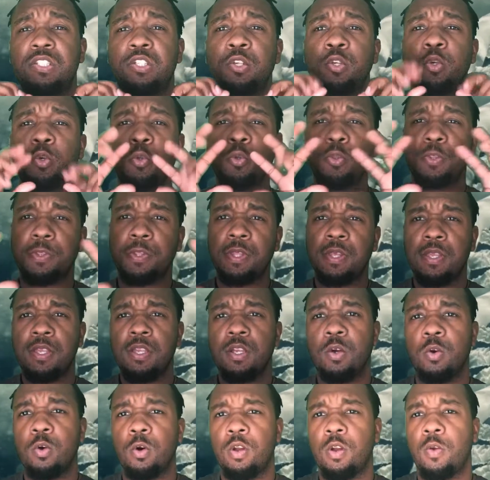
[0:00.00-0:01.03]
new thing
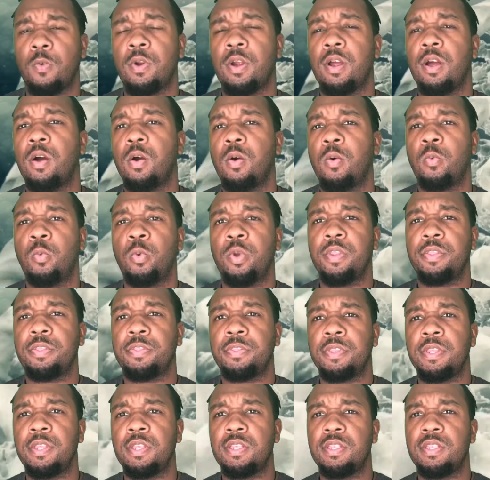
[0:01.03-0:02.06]
going around with
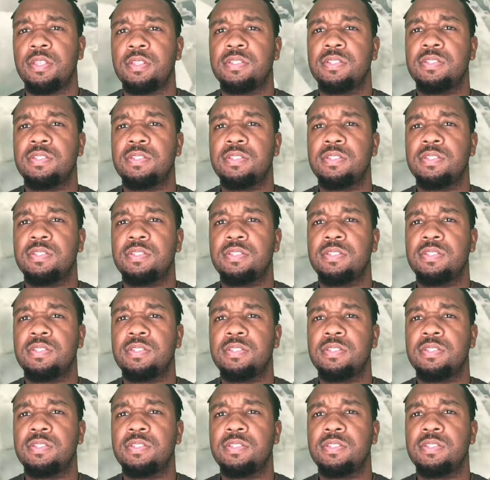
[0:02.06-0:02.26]
these